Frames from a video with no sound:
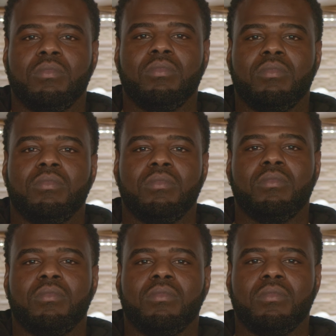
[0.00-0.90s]

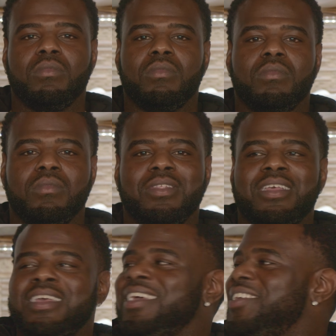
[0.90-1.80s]
Nah, not
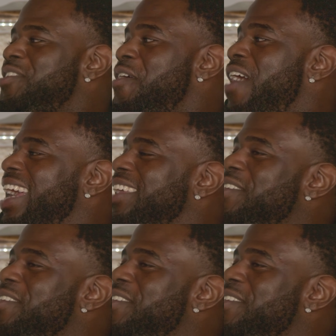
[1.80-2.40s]
even. You ain't,